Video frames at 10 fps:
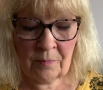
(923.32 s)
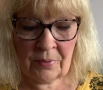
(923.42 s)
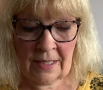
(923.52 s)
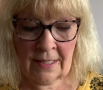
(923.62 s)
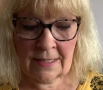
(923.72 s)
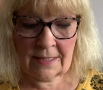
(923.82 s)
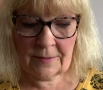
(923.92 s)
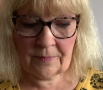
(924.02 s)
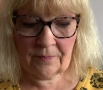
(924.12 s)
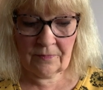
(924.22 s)
But
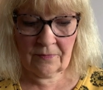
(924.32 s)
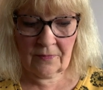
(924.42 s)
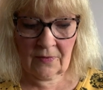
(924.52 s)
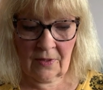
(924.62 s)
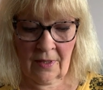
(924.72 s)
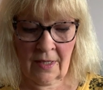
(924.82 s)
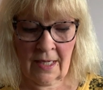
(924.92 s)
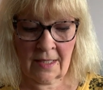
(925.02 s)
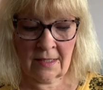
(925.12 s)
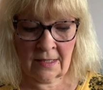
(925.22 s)
I
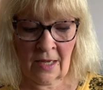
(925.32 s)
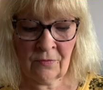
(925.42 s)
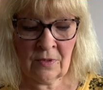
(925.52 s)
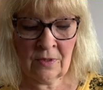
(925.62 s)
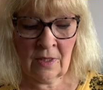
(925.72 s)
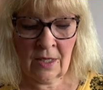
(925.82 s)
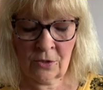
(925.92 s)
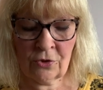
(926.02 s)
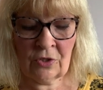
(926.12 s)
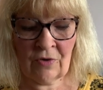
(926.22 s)
had
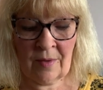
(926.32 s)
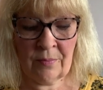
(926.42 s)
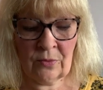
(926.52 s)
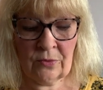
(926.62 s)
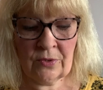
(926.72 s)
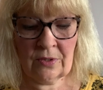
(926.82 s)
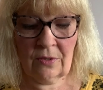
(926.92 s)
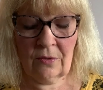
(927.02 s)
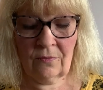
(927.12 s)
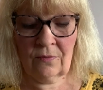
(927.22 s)
700 gram balls
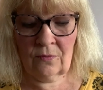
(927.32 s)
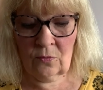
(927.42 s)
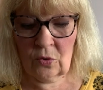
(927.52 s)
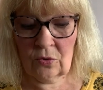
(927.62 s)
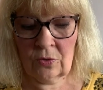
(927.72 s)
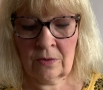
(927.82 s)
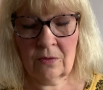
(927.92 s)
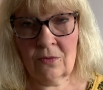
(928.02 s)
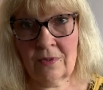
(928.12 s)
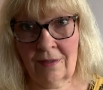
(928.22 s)
of wool
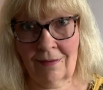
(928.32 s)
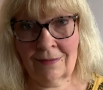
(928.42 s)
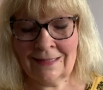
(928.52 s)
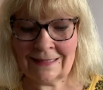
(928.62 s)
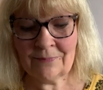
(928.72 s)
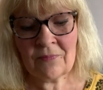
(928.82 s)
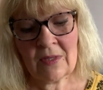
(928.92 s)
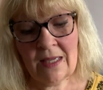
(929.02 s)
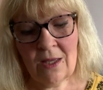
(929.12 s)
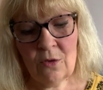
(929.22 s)
or yarn
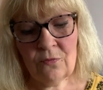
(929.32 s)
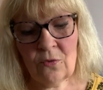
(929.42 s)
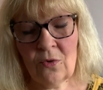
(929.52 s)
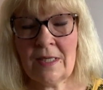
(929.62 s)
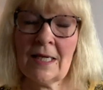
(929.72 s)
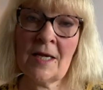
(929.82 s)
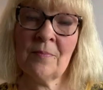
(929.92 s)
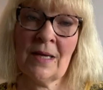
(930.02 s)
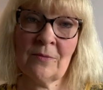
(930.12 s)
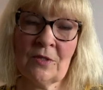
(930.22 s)
for £9
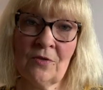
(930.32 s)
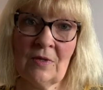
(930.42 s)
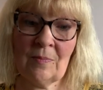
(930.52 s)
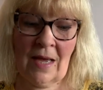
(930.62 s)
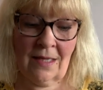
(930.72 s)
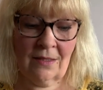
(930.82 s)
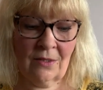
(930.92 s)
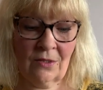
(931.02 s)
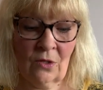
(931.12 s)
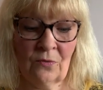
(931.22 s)
3p.
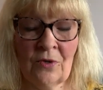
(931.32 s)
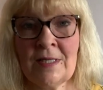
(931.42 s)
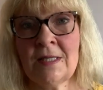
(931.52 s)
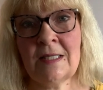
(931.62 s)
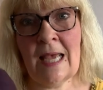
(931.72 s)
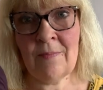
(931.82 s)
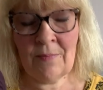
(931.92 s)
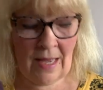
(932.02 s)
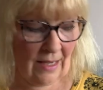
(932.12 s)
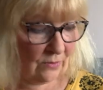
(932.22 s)
So for under
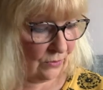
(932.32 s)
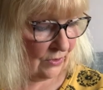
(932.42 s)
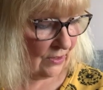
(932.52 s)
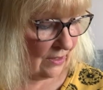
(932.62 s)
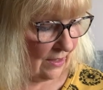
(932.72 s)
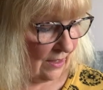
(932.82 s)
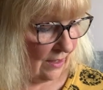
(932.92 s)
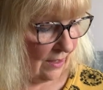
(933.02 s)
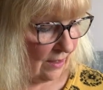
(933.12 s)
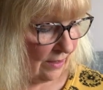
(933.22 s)
£10,
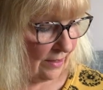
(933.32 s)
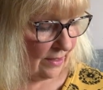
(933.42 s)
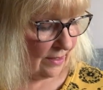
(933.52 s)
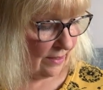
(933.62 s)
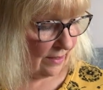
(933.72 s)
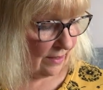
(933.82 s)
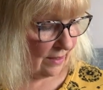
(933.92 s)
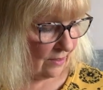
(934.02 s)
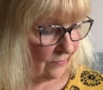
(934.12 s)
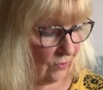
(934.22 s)
I
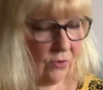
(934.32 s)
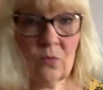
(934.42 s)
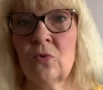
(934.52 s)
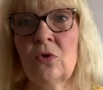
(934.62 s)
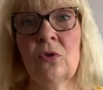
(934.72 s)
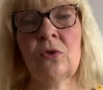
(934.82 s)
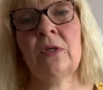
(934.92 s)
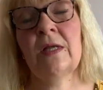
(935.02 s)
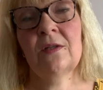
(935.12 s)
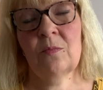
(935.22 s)
have got the wool,
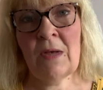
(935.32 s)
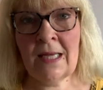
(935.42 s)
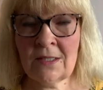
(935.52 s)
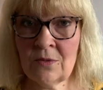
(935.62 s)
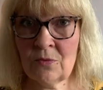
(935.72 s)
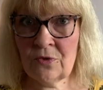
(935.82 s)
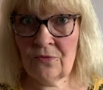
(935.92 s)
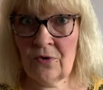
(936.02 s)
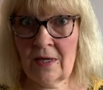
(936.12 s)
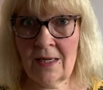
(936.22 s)
the pattern was
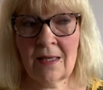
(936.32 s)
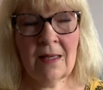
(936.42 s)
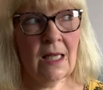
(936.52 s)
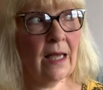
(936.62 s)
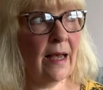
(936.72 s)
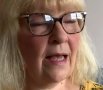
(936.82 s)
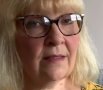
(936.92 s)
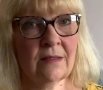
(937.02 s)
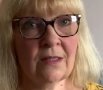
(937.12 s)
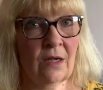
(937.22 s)
free,
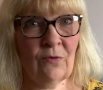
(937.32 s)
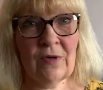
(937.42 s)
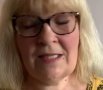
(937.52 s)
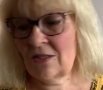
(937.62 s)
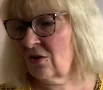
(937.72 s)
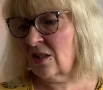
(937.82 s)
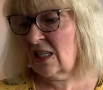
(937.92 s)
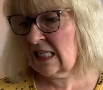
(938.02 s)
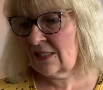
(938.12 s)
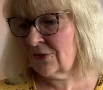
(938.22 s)
and I've already got the
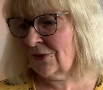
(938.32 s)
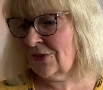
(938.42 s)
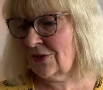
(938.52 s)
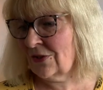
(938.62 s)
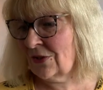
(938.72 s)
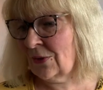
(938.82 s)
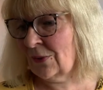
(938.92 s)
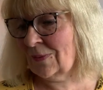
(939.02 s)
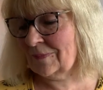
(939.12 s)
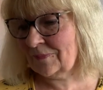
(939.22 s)
needles.
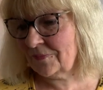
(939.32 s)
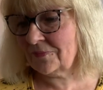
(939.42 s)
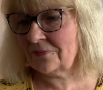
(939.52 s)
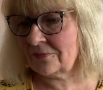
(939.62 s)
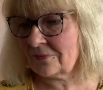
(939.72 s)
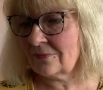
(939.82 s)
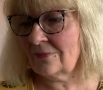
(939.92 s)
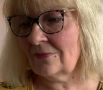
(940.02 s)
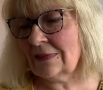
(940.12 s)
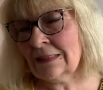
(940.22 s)
So
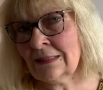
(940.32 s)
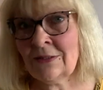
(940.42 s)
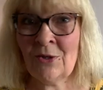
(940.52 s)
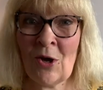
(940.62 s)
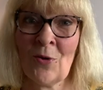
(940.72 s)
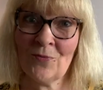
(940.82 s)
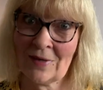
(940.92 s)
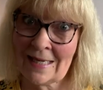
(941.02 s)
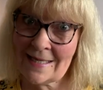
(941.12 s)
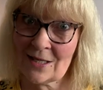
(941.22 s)
you can't
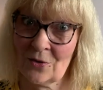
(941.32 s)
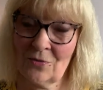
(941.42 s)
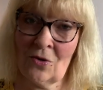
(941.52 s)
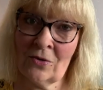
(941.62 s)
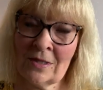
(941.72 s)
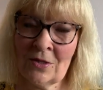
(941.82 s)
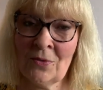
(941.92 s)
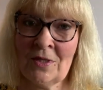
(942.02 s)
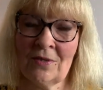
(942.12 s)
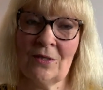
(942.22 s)
really go wrong. The
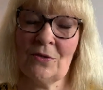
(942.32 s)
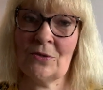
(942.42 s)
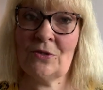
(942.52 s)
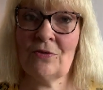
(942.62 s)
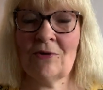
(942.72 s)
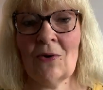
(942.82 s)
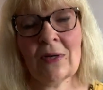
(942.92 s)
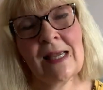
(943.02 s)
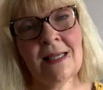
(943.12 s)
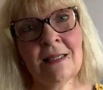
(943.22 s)
only thing you can do wrong
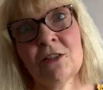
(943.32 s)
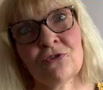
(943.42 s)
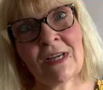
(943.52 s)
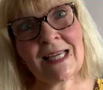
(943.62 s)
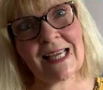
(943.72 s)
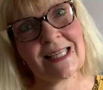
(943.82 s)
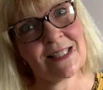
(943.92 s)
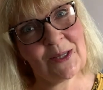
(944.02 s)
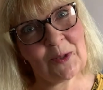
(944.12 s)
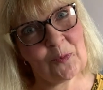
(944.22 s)
is shrink it
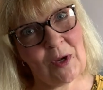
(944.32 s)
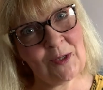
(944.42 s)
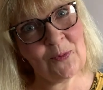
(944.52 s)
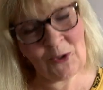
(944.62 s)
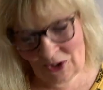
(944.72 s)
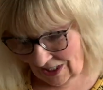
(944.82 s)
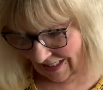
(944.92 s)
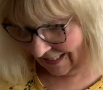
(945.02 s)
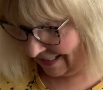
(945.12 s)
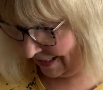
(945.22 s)
when you wash
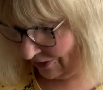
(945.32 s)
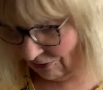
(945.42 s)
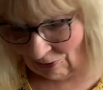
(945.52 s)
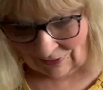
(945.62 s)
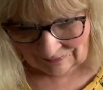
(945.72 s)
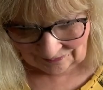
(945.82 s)
it later on.